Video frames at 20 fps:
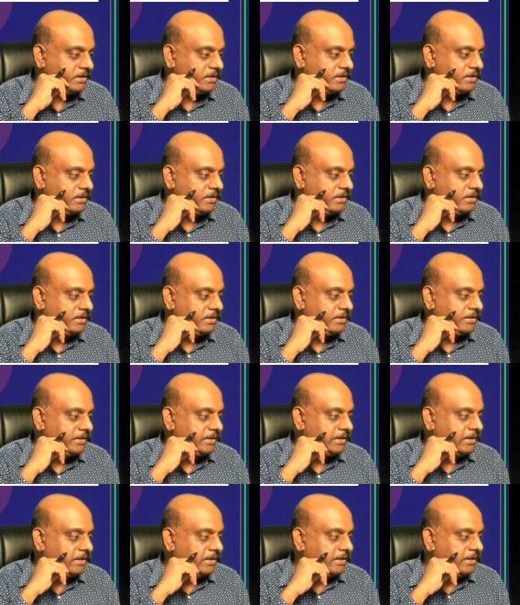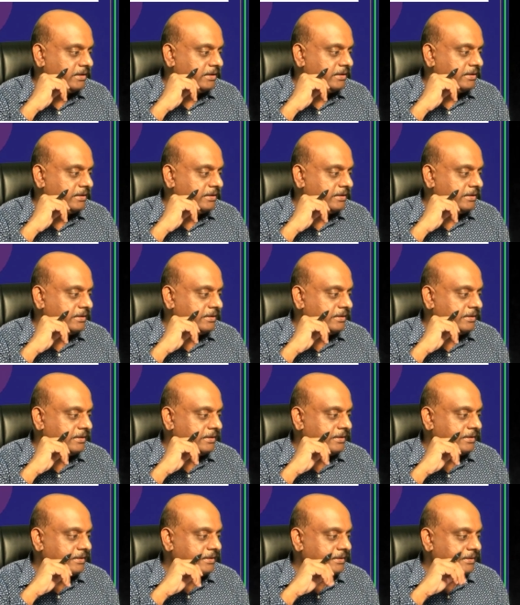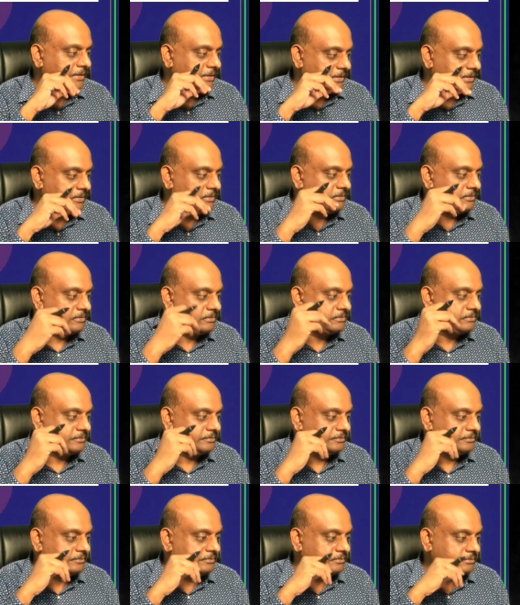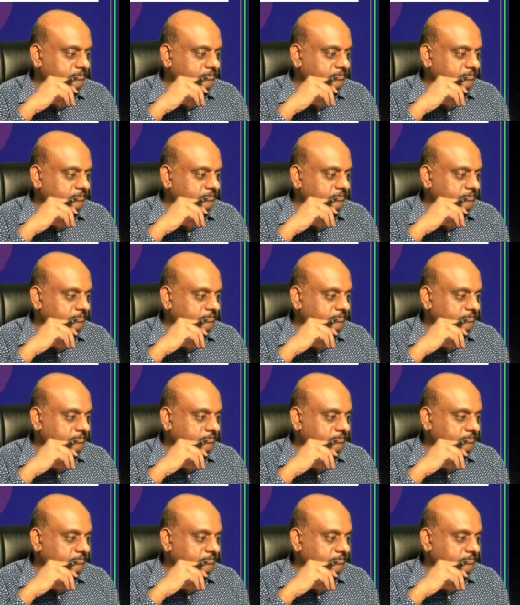[no speech]